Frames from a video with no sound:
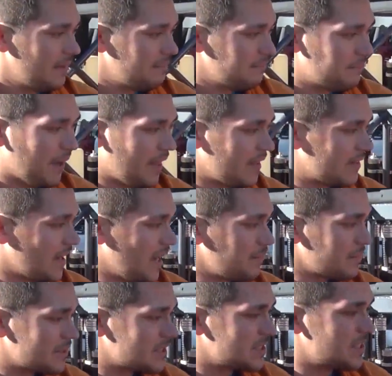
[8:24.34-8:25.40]
by the time
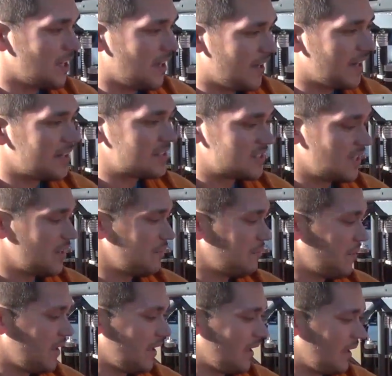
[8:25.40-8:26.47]
it's done, it's going to
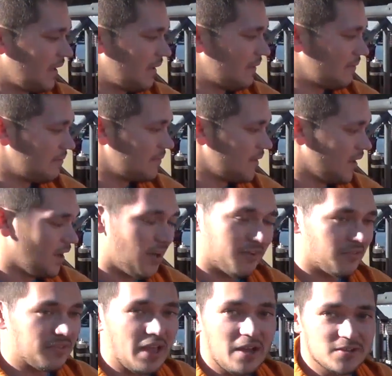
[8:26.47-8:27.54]
be a
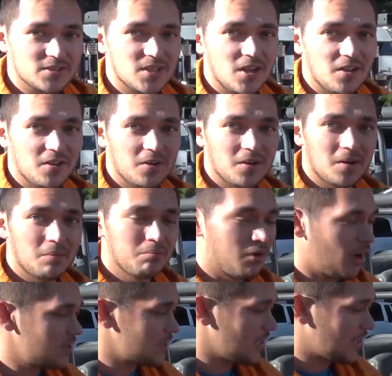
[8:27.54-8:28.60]
$100,000
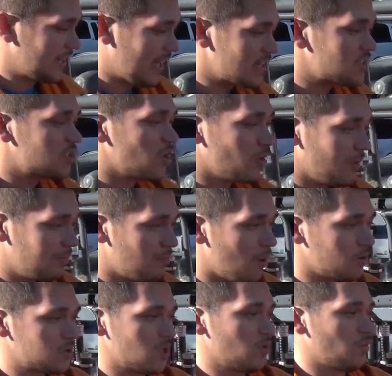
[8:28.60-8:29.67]
project, and that's doing
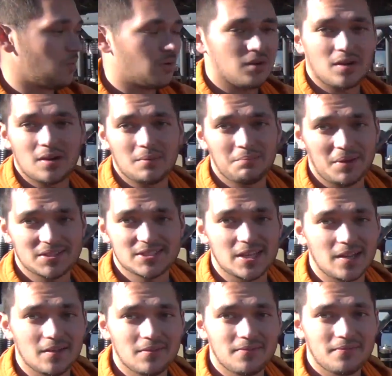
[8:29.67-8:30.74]
most of the work
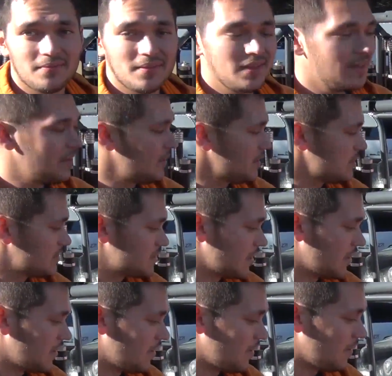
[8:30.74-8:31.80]
myself.
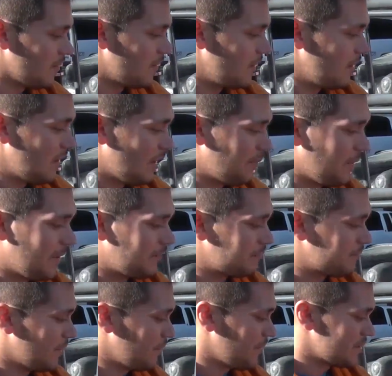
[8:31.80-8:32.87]
So, I mean,
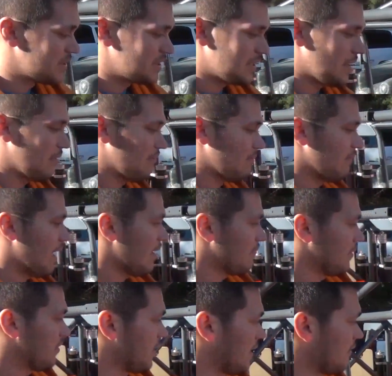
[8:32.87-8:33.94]
pretty much
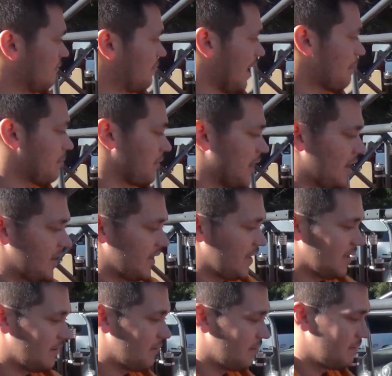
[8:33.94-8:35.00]
everything fabricated,
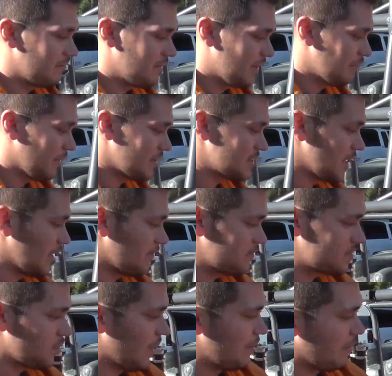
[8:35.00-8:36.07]
did myself,
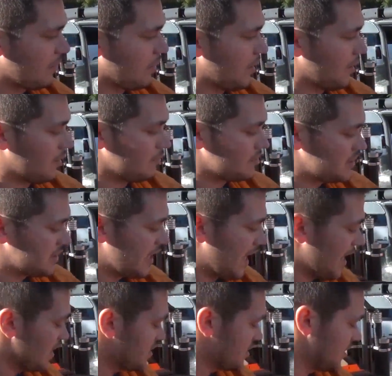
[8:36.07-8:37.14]
sway bar arms,
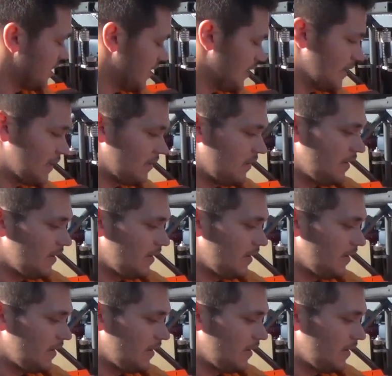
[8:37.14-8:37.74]
chassis,